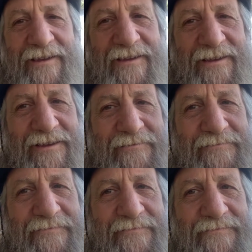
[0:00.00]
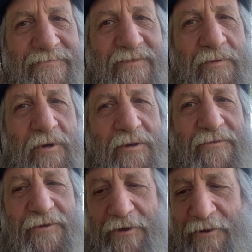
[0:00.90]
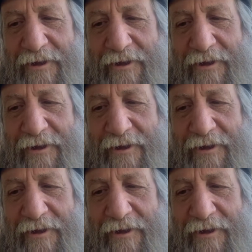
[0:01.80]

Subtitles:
if I'm hard to figure